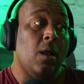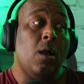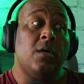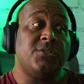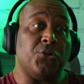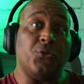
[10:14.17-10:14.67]

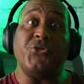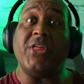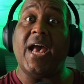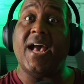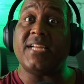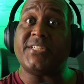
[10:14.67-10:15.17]
So
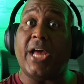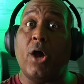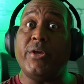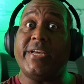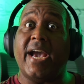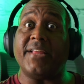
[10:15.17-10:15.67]
that's how
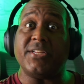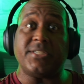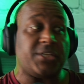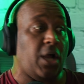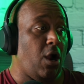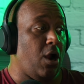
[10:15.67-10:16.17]
he got the
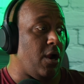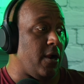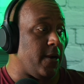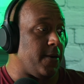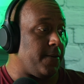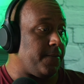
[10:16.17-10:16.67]
scar.